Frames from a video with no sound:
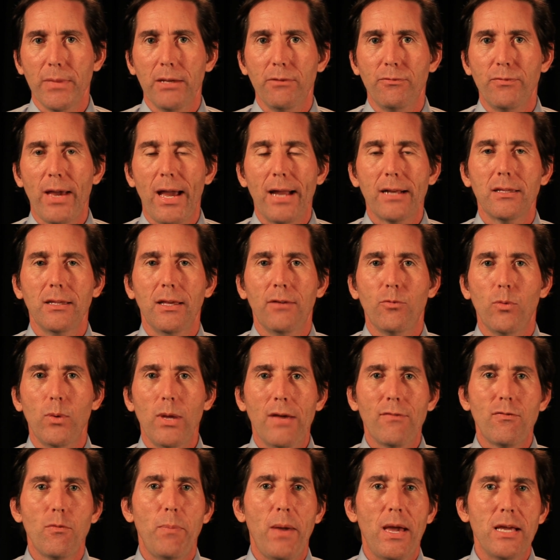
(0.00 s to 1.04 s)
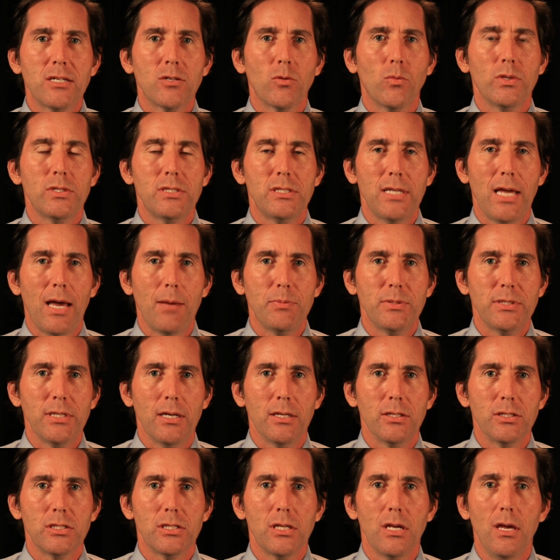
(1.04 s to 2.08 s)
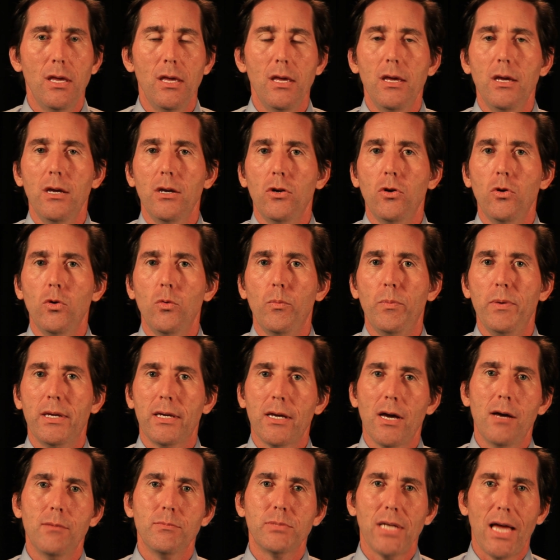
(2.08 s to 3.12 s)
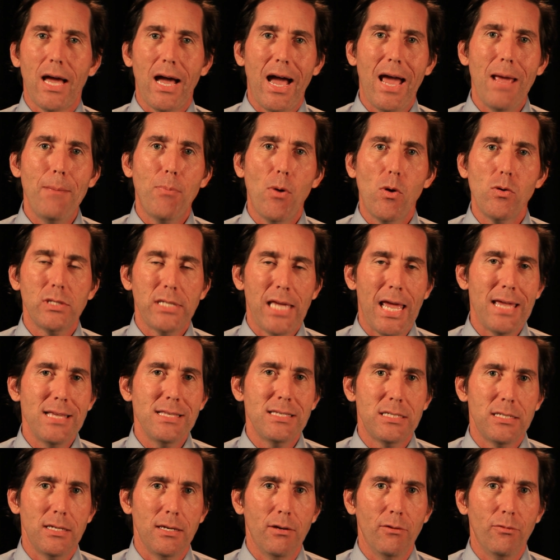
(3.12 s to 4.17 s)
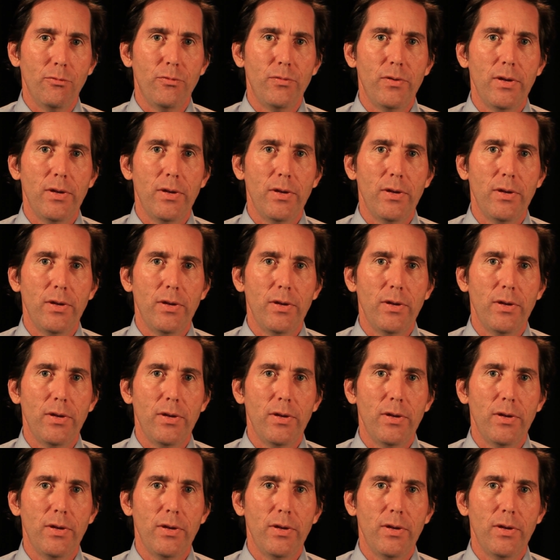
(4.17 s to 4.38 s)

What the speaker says: In fact, if we have a patient with sepsis who becomes hypotensive,